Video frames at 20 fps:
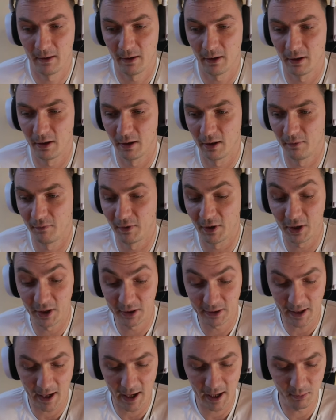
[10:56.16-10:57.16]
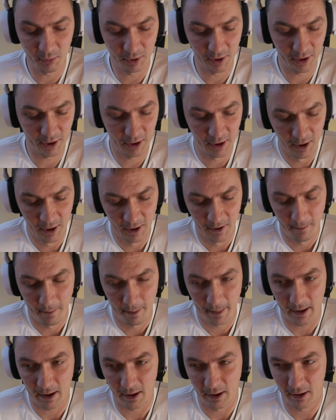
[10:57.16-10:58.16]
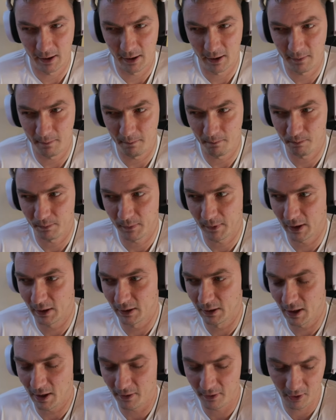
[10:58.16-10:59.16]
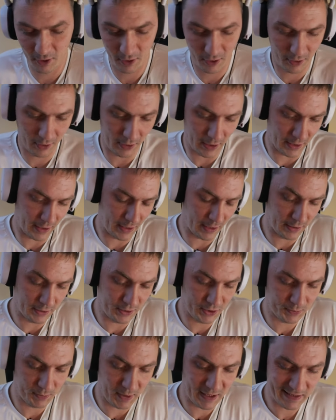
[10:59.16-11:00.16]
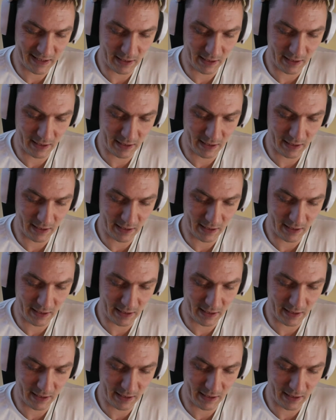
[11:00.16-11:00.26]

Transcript: very timely. I just made